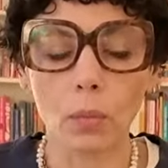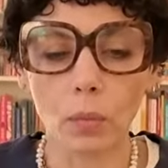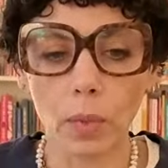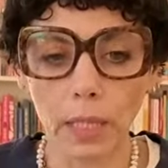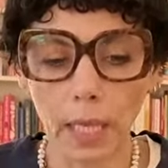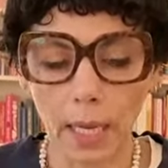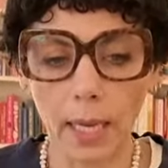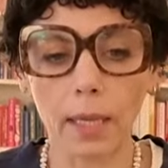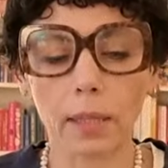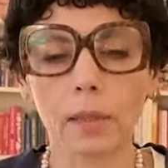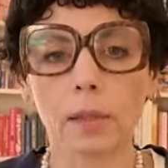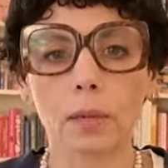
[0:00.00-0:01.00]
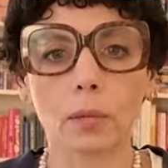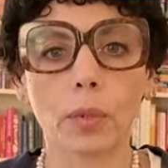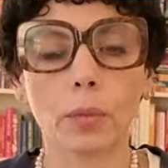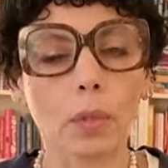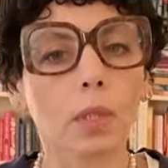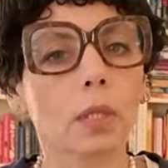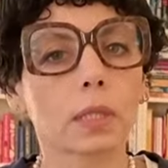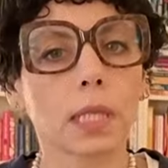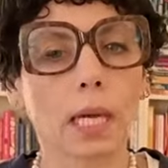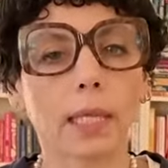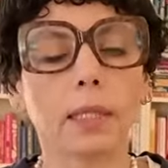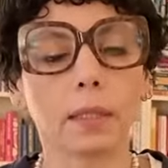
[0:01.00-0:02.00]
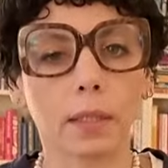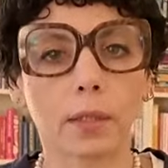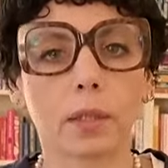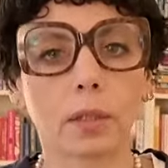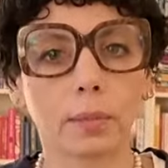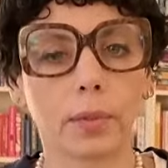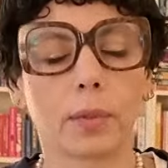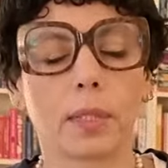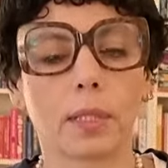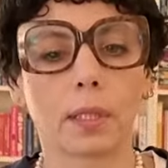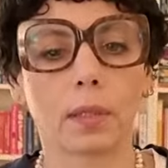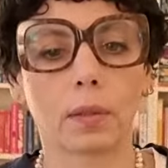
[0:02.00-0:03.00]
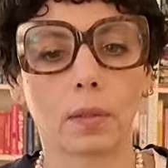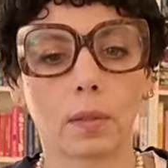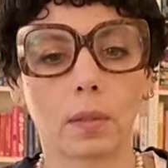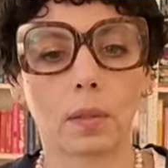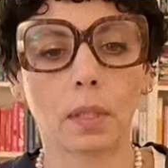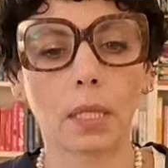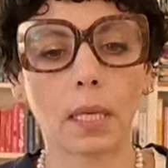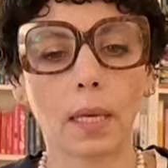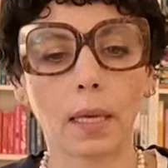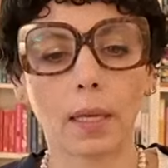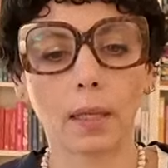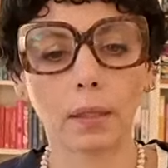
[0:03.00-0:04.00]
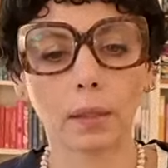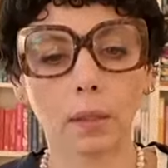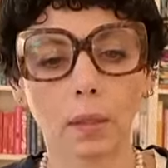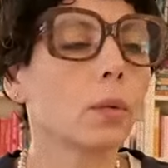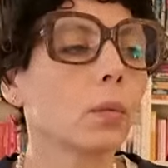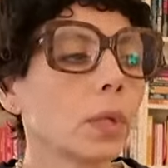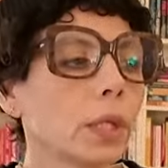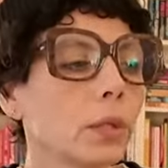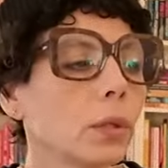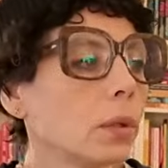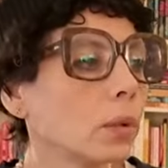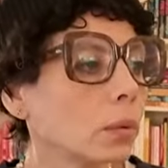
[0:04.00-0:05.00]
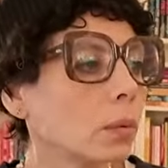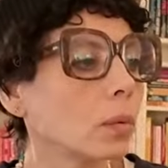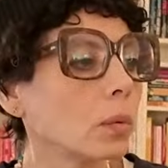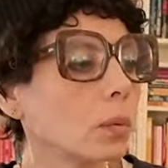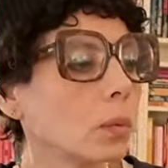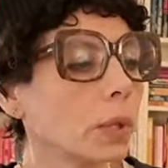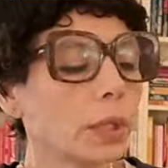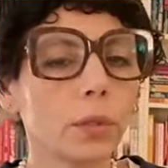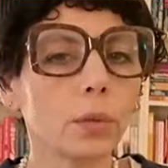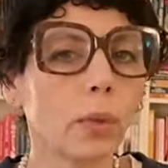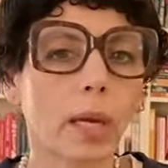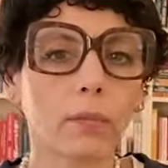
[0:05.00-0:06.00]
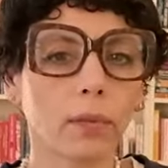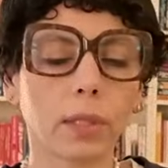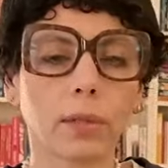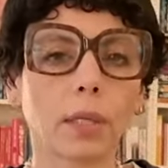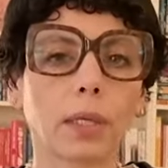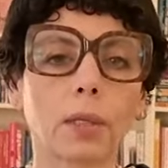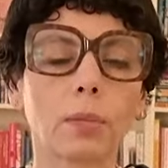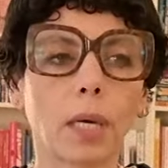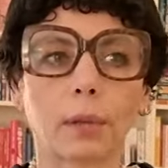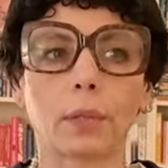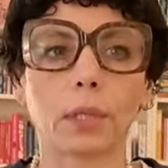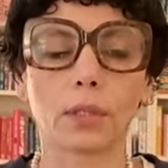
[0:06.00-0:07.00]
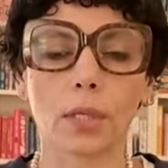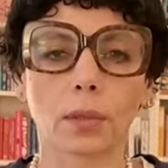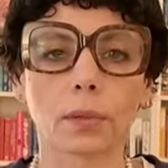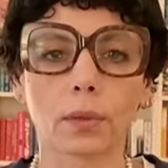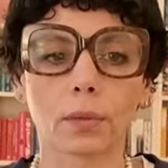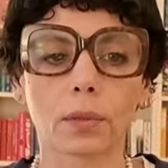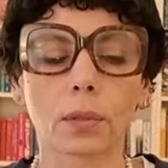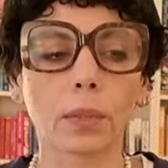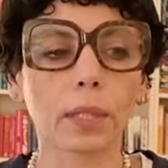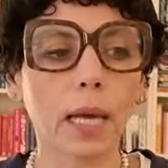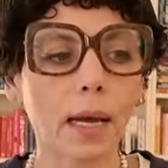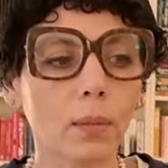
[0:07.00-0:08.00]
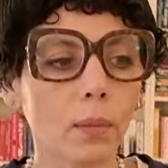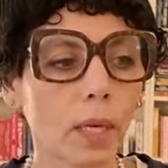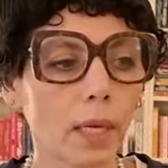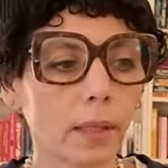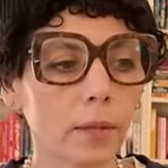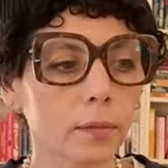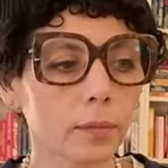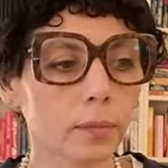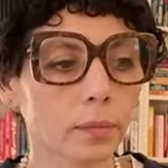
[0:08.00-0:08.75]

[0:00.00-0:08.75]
we were a tight knit community, and we knew everything about each other. So in that way,